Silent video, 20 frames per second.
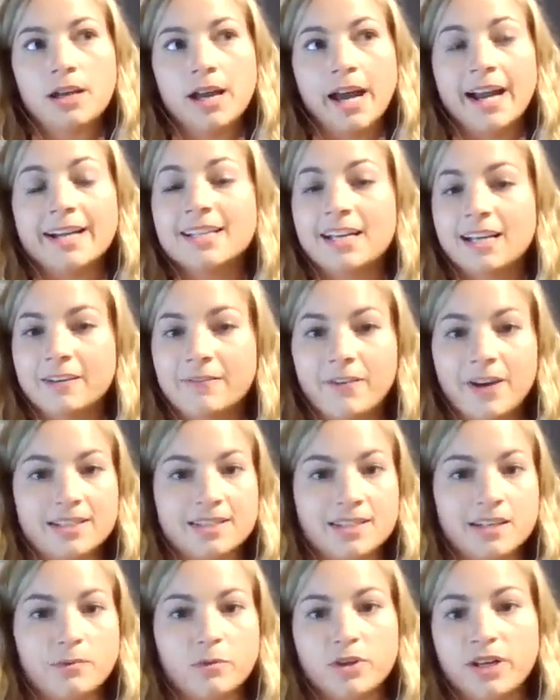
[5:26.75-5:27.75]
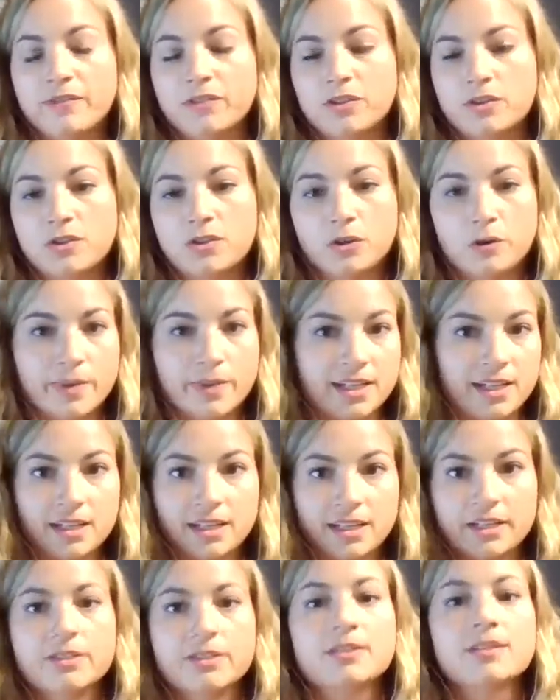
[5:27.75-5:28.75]
identify someone after so many
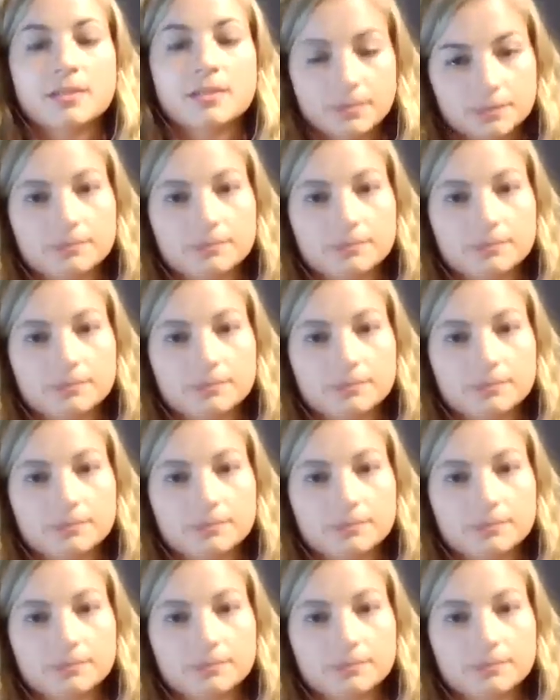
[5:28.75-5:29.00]
years.